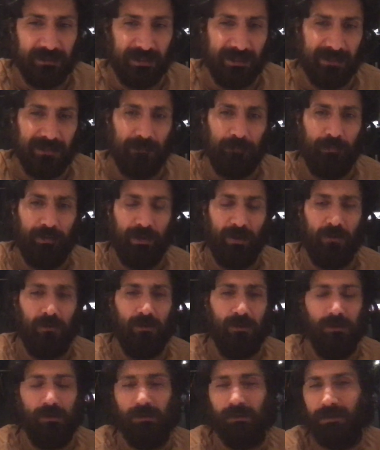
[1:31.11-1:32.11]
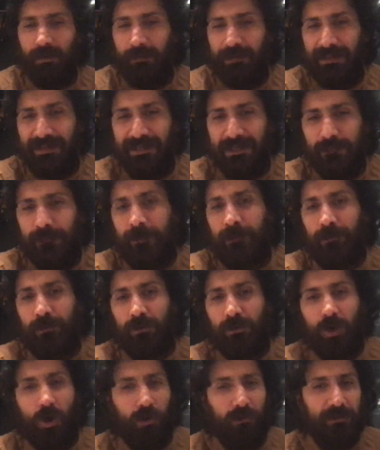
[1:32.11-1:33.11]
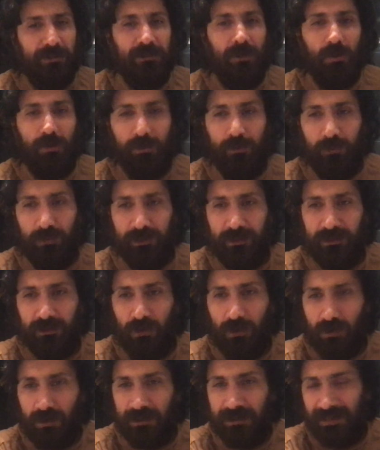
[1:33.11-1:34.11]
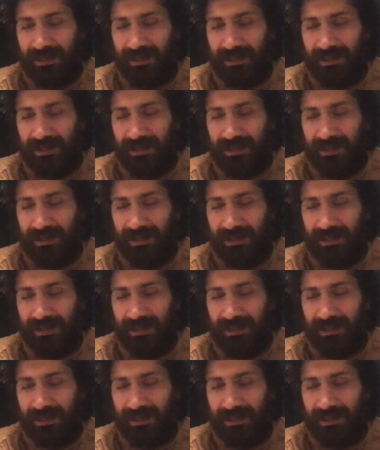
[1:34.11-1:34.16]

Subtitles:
these people, all these Hollywood stars,